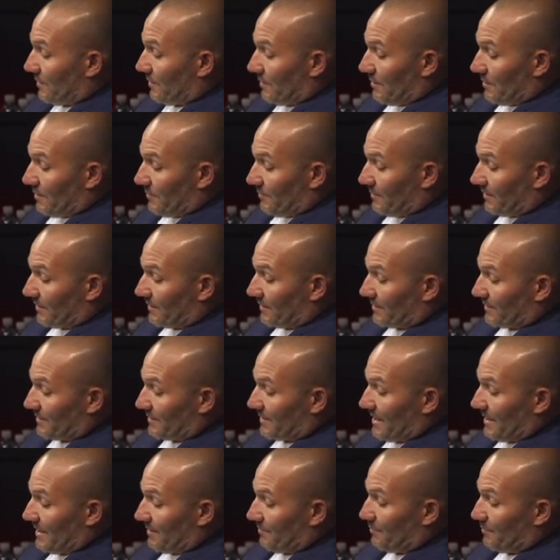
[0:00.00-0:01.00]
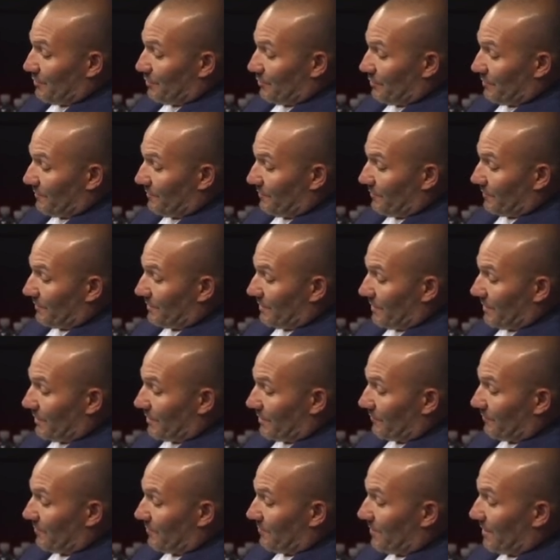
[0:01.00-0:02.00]
because that beautiful daughter
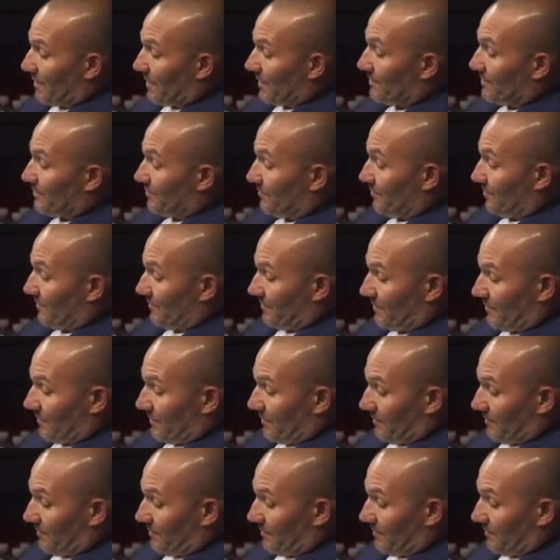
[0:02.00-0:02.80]
reminds you of her.